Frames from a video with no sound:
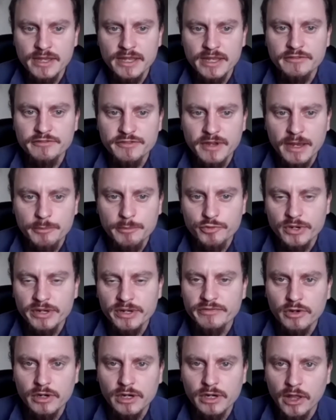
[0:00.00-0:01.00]
in February
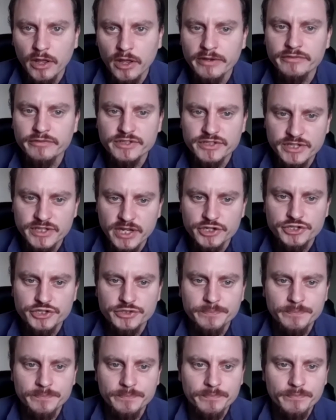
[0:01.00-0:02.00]
for a live
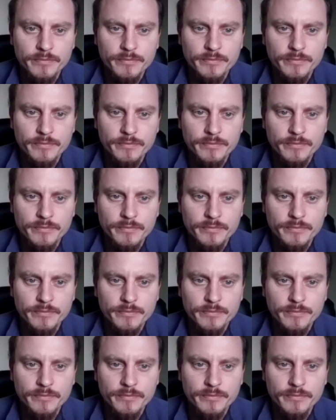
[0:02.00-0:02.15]
discussion.